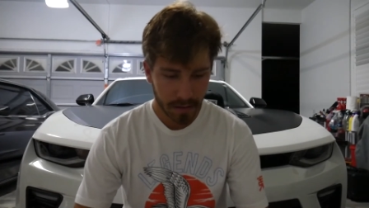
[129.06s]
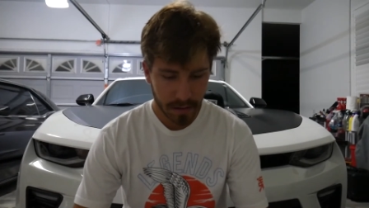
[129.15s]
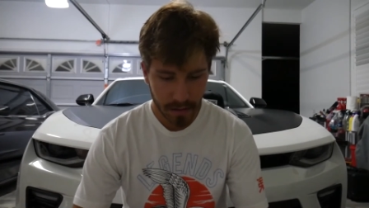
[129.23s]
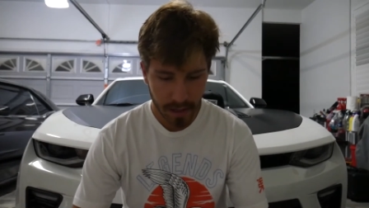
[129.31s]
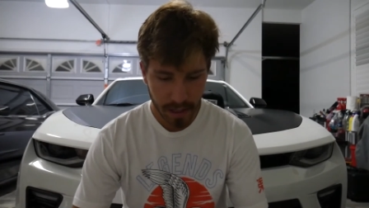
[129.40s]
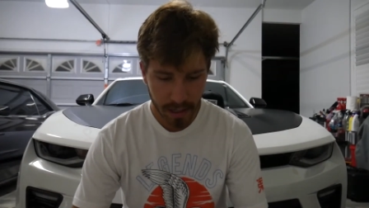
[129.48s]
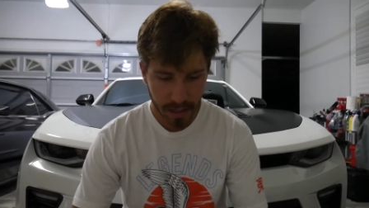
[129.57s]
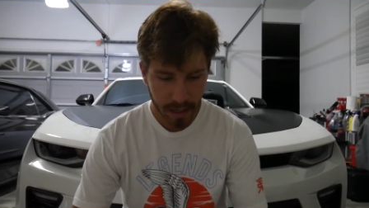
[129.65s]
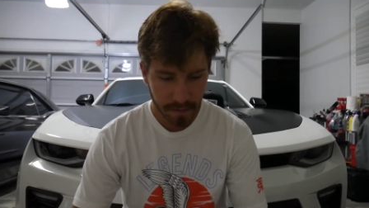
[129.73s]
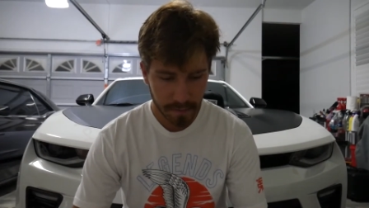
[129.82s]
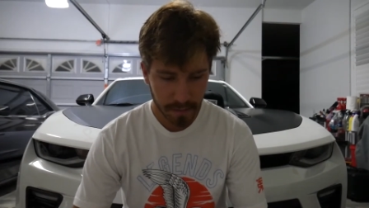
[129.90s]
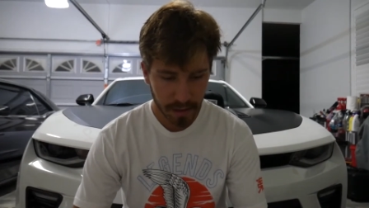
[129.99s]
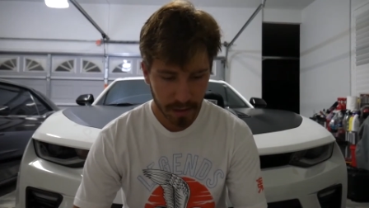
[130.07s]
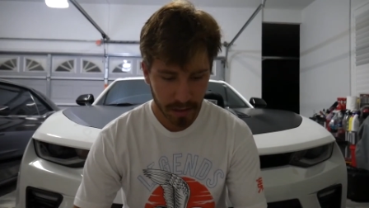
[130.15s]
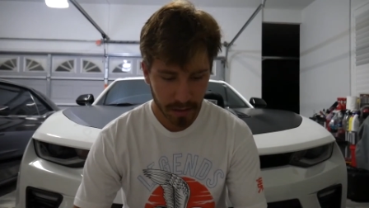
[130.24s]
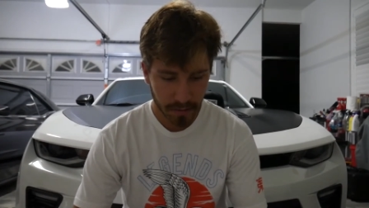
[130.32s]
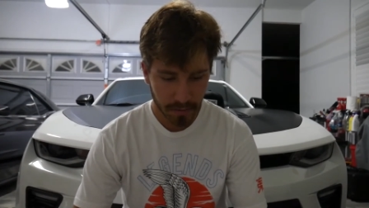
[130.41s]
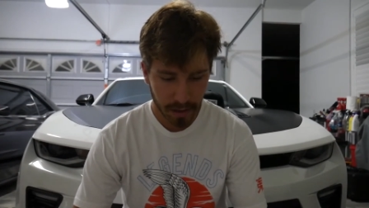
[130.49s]
they gave me
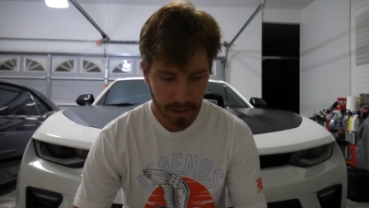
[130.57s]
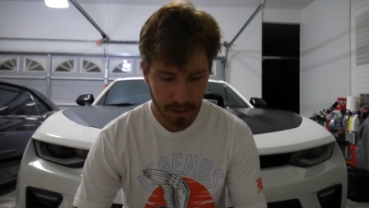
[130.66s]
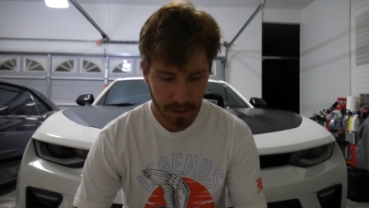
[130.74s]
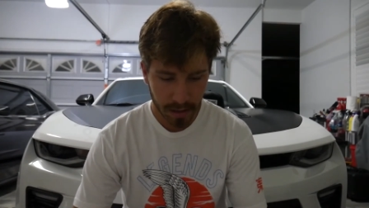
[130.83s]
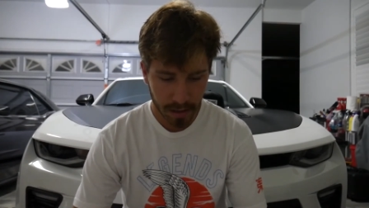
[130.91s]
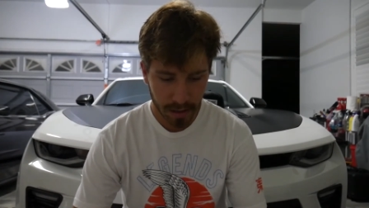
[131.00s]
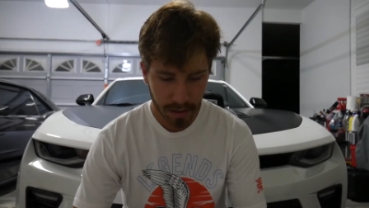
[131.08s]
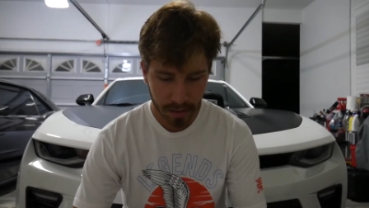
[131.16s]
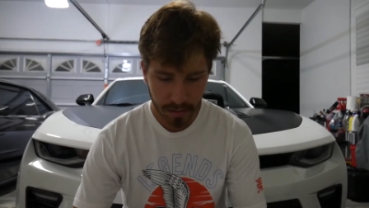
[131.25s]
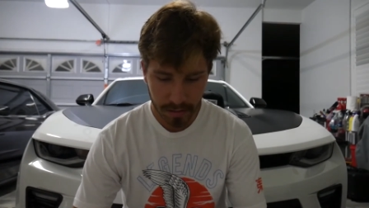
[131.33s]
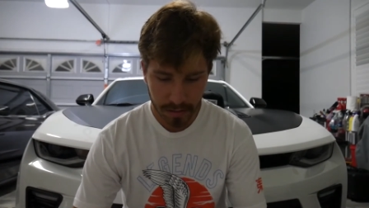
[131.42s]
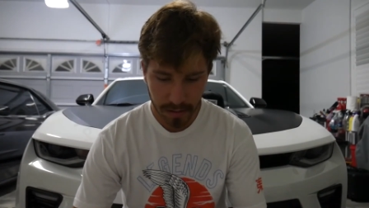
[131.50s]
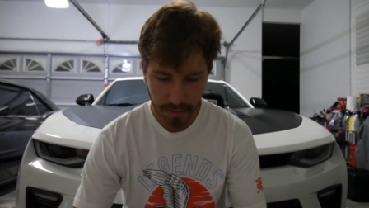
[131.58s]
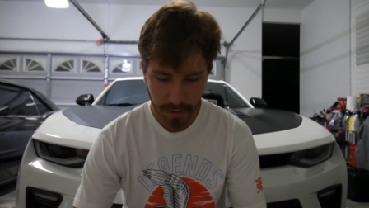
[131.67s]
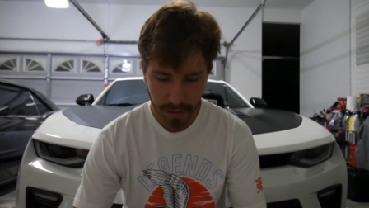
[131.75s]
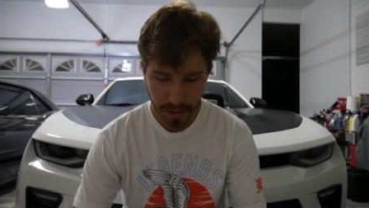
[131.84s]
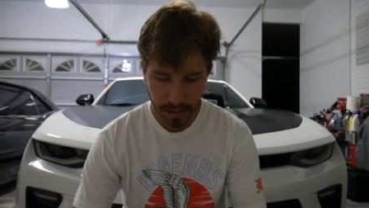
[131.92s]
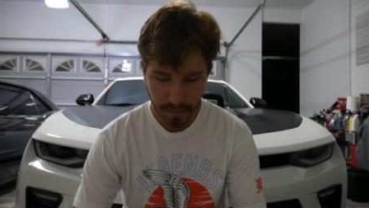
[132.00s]
it looks like
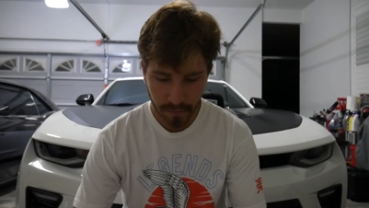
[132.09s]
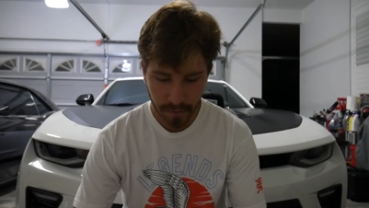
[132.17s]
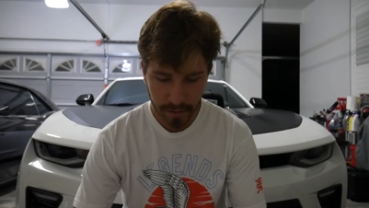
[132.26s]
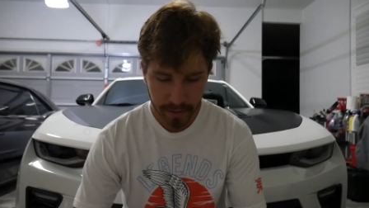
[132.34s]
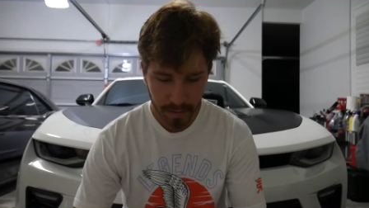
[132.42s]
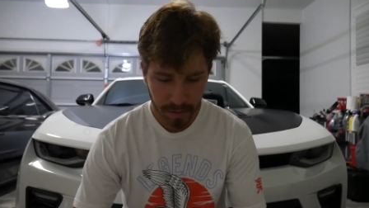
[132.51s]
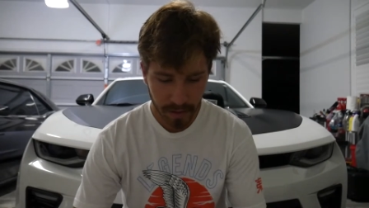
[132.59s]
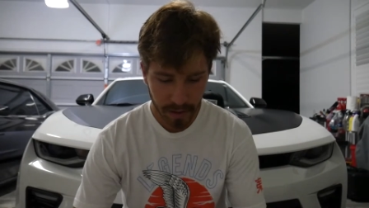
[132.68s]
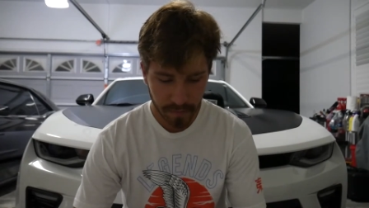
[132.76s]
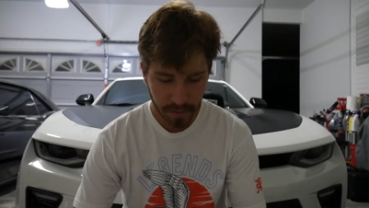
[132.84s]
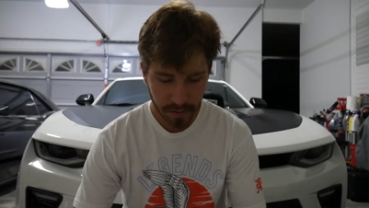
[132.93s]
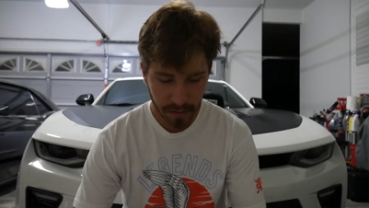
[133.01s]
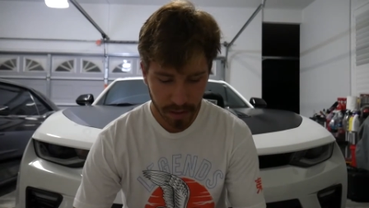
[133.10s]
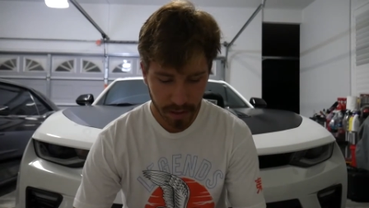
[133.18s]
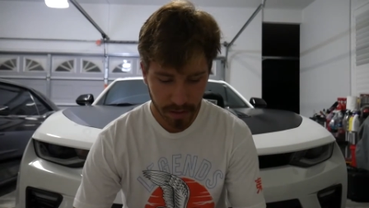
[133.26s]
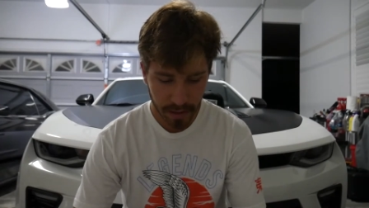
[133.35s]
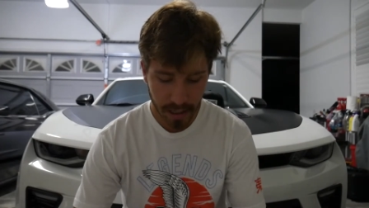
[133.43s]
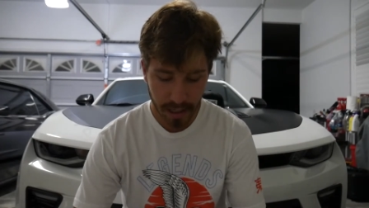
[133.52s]
my invoice with
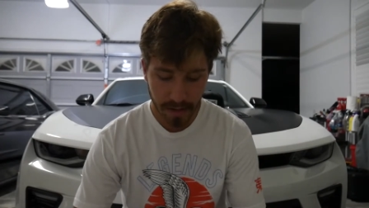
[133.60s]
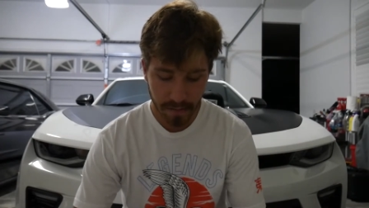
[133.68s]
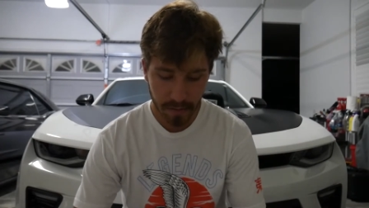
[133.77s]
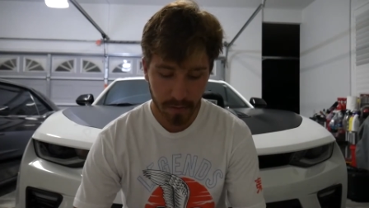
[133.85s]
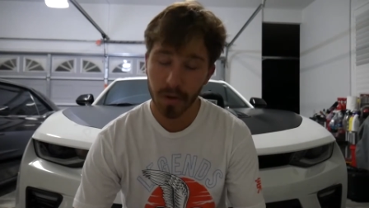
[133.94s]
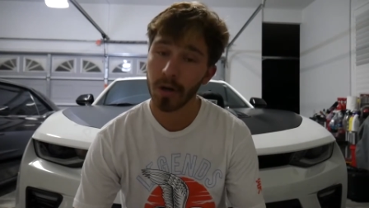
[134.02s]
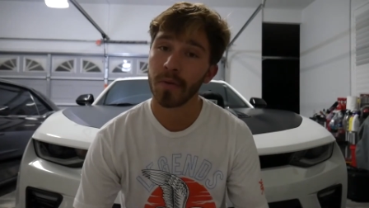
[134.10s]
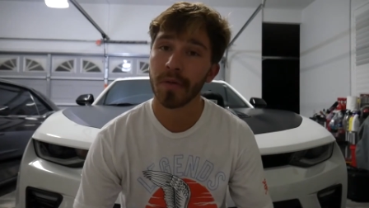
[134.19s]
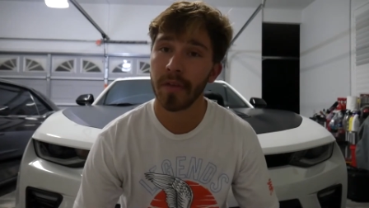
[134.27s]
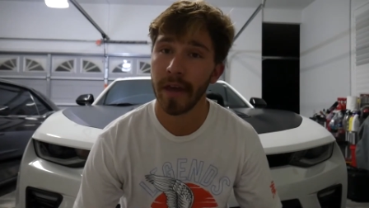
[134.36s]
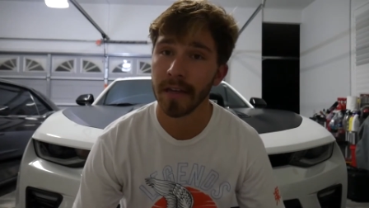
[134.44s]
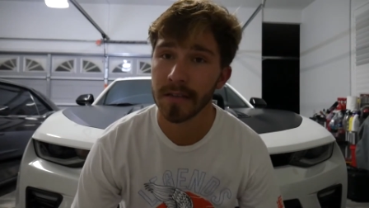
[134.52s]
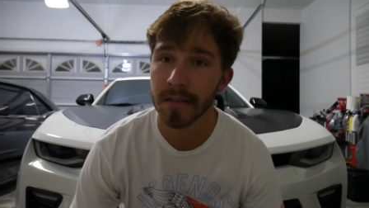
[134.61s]
everything. They even wrote, "Thanks,